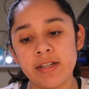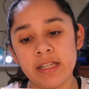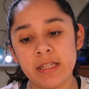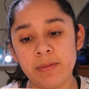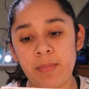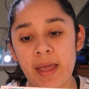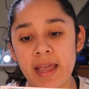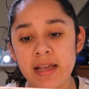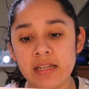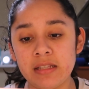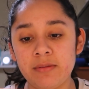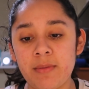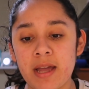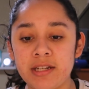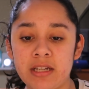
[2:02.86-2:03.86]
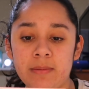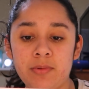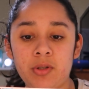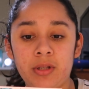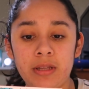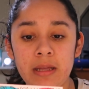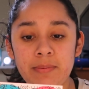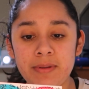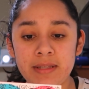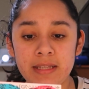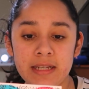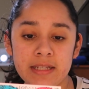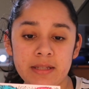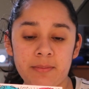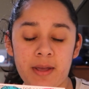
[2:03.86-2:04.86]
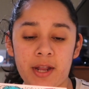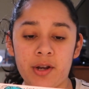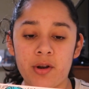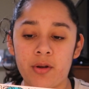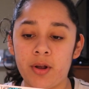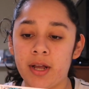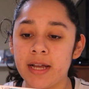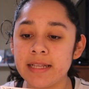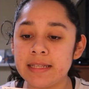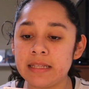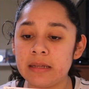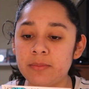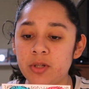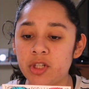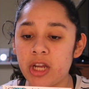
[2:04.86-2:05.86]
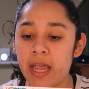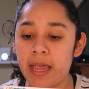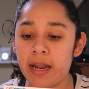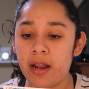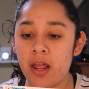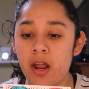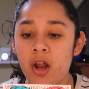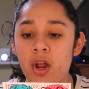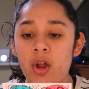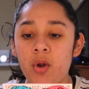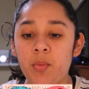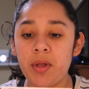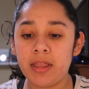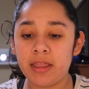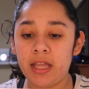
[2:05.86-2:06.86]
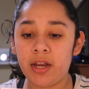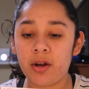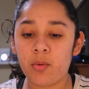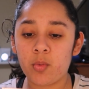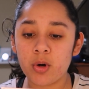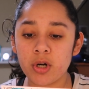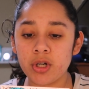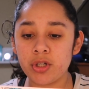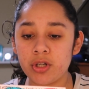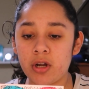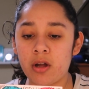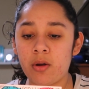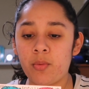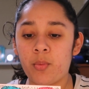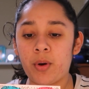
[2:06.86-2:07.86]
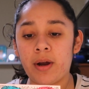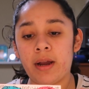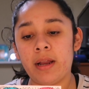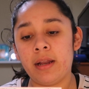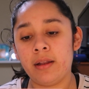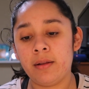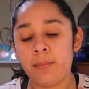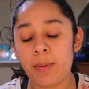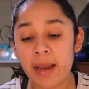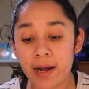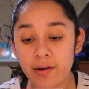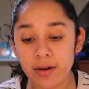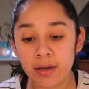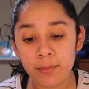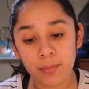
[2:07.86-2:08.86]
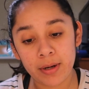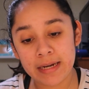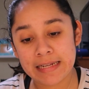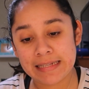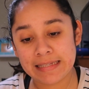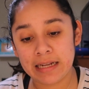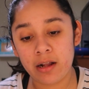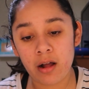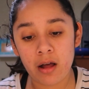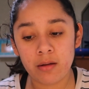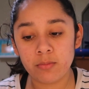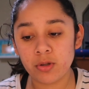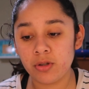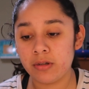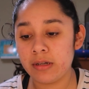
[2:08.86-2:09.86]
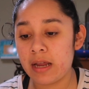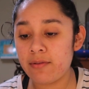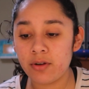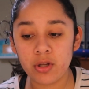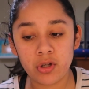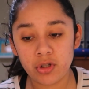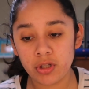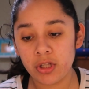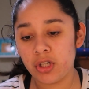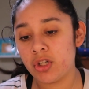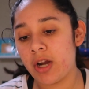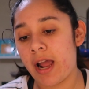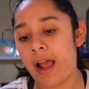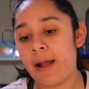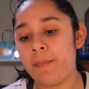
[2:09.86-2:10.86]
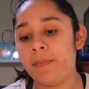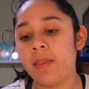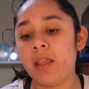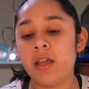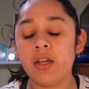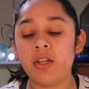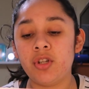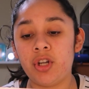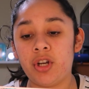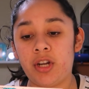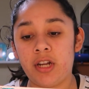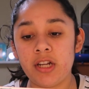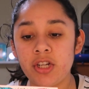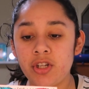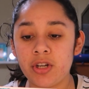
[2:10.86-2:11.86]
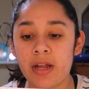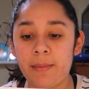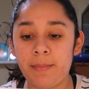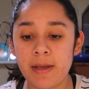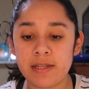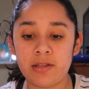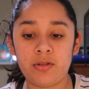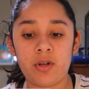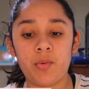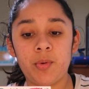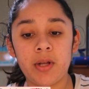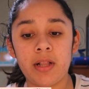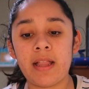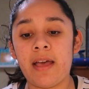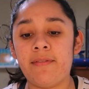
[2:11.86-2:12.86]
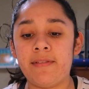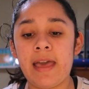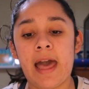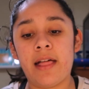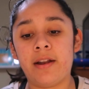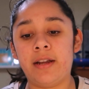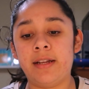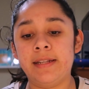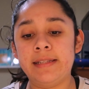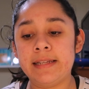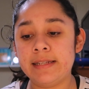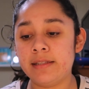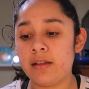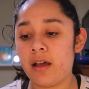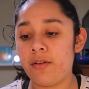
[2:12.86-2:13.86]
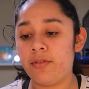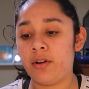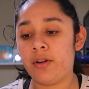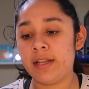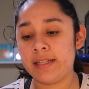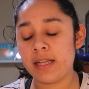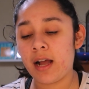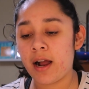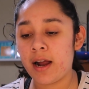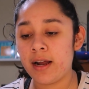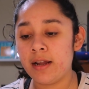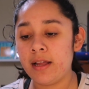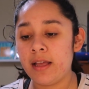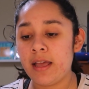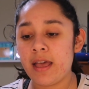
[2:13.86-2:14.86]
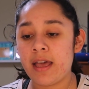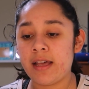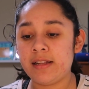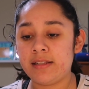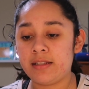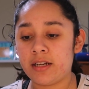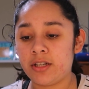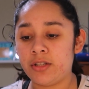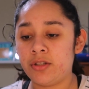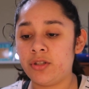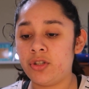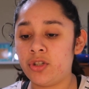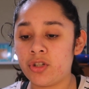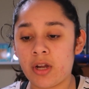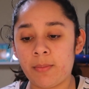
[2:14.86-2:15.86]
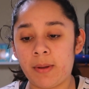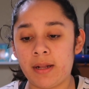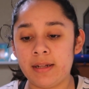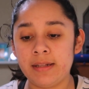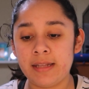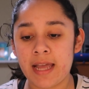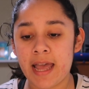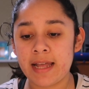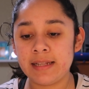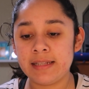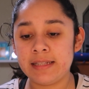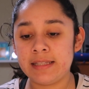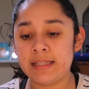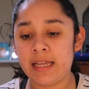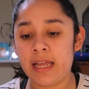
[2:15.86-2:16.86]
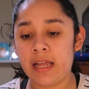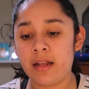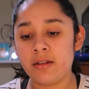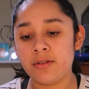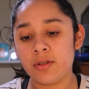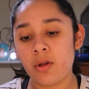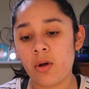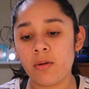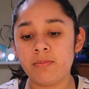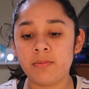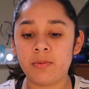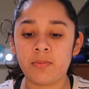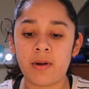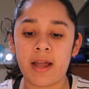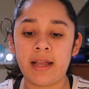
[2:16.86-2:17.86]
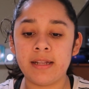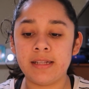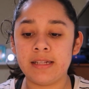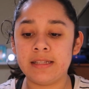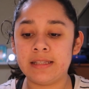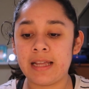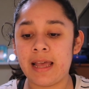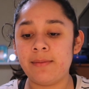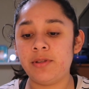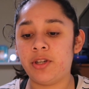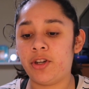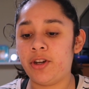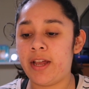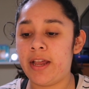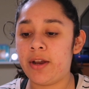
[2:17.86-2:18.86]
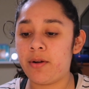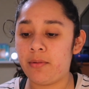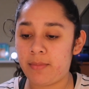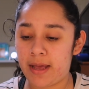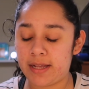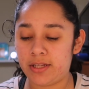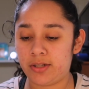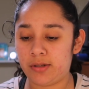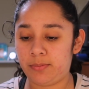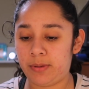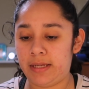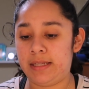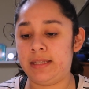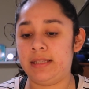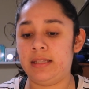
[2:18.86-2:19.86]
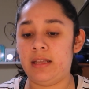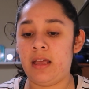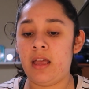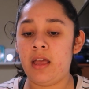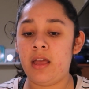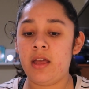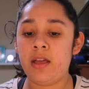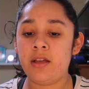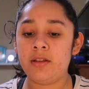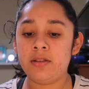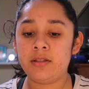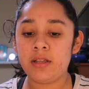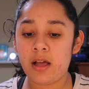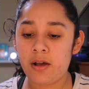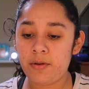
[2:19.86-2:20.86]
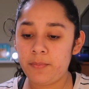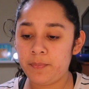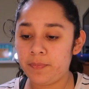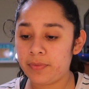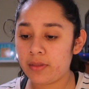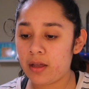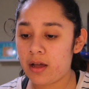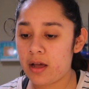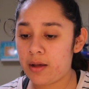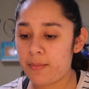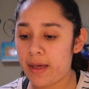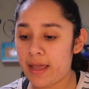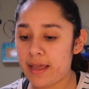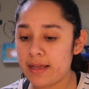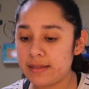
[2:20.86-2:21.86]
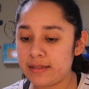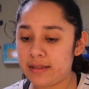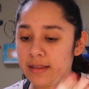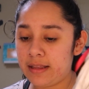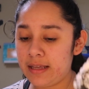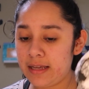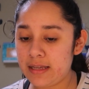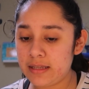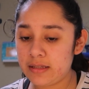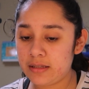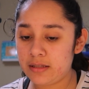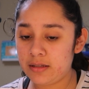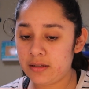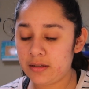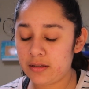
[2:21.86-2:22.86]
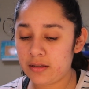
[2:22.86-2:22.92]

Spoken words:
your space, mash up to lipstick, so buy your own custom shade. Rethink your wardrobe, pairing prints and combos you never usually try. Turn your Instagram pics into a real life gallery. Dust off your guitar and start strumming. Dance, sing, sculpt, write. It's time to create your masterpiece. So, I guess this